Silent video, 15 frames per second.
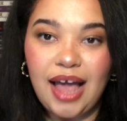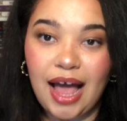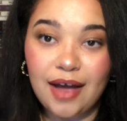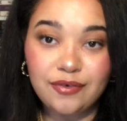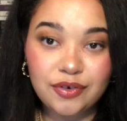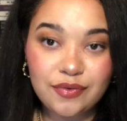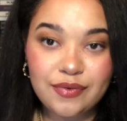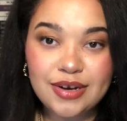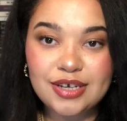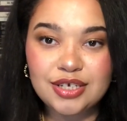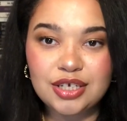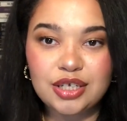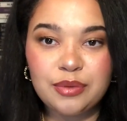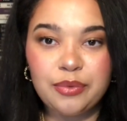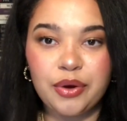after
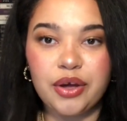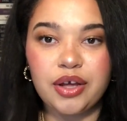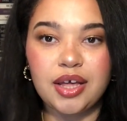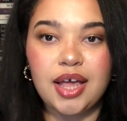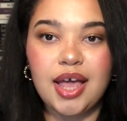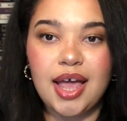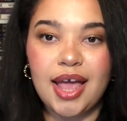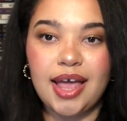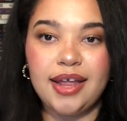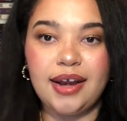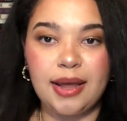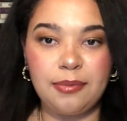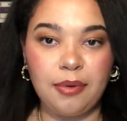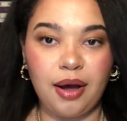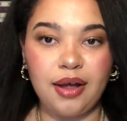finishing the book, and
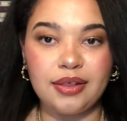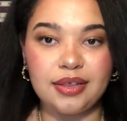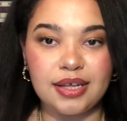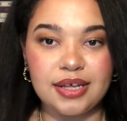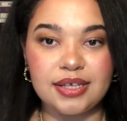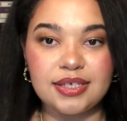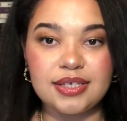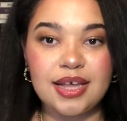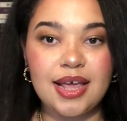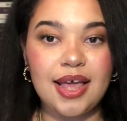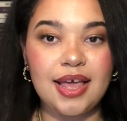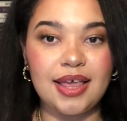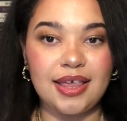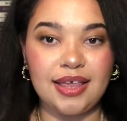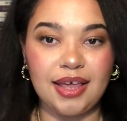I bought this
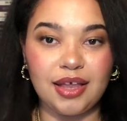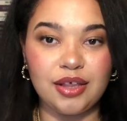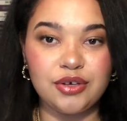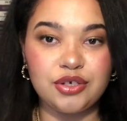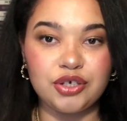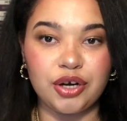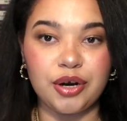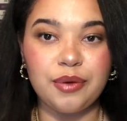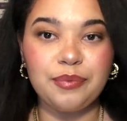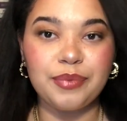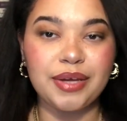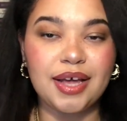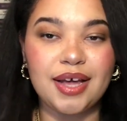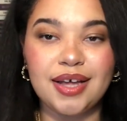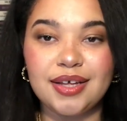yellow shirt,
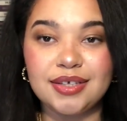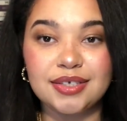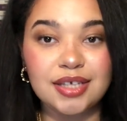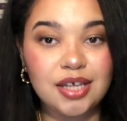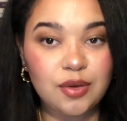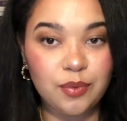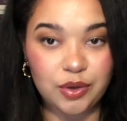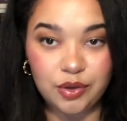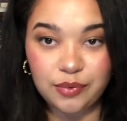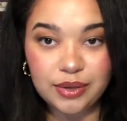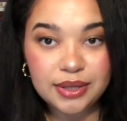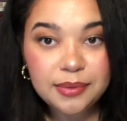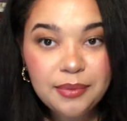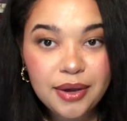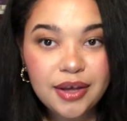because when you read
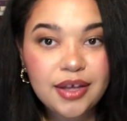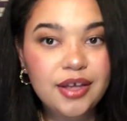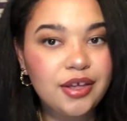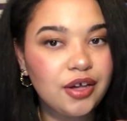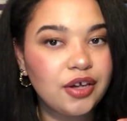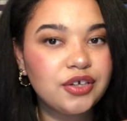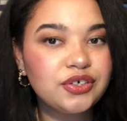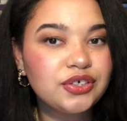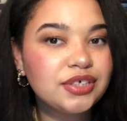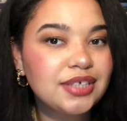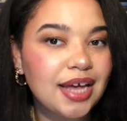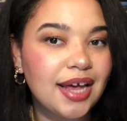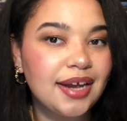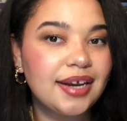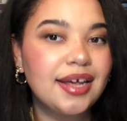the book, you'll
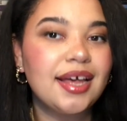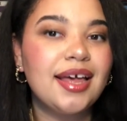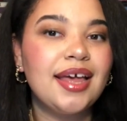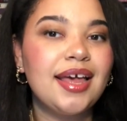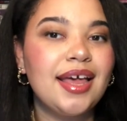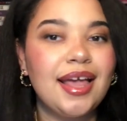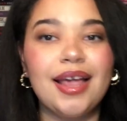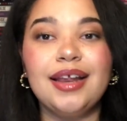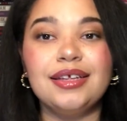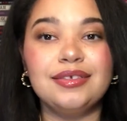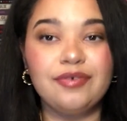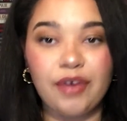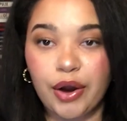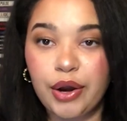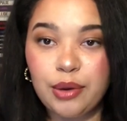understand it is
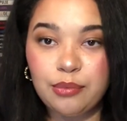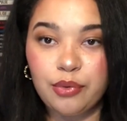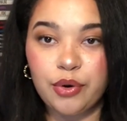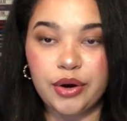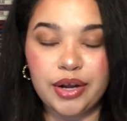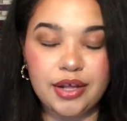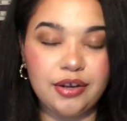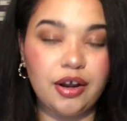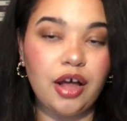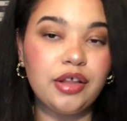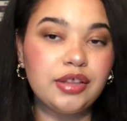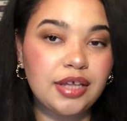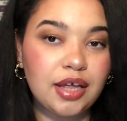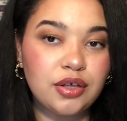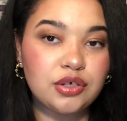very important, not
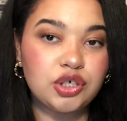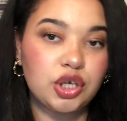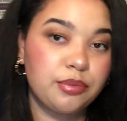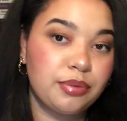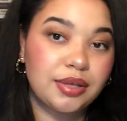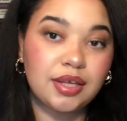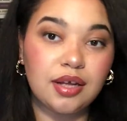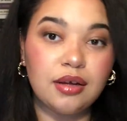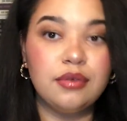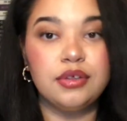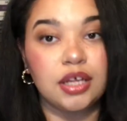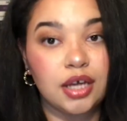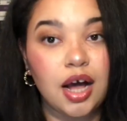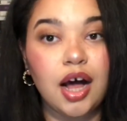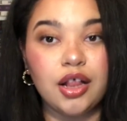the yellow shirt, but
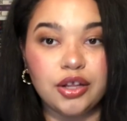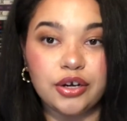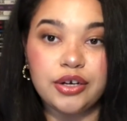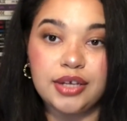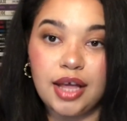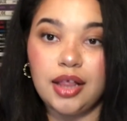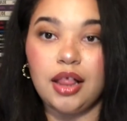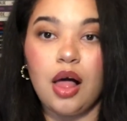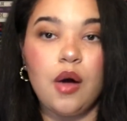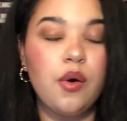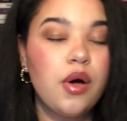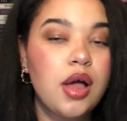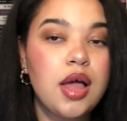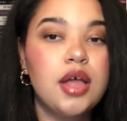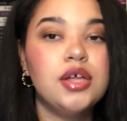the color yellow.
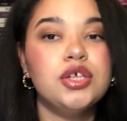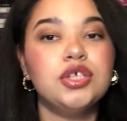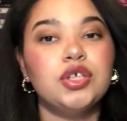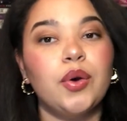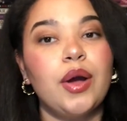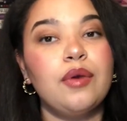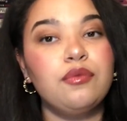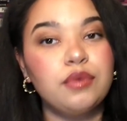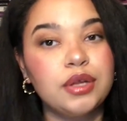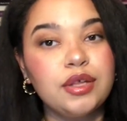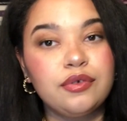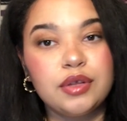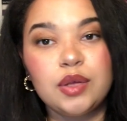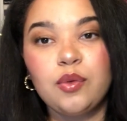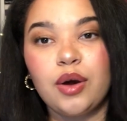So I
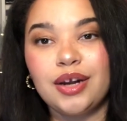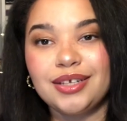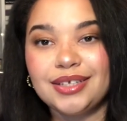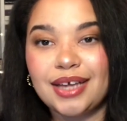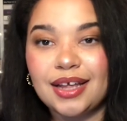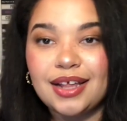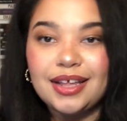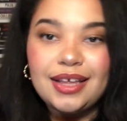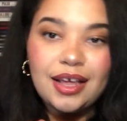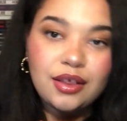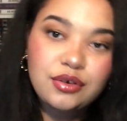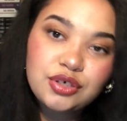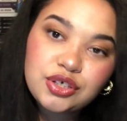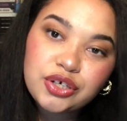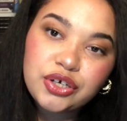really wanted to get a
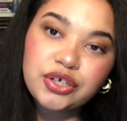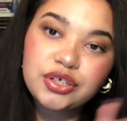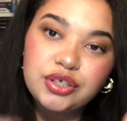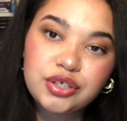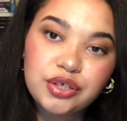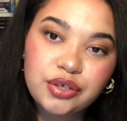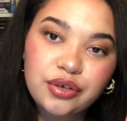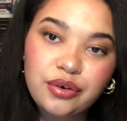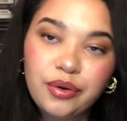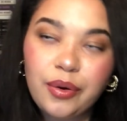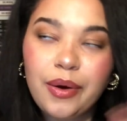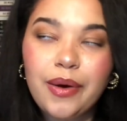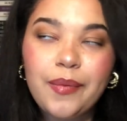yellow shirt to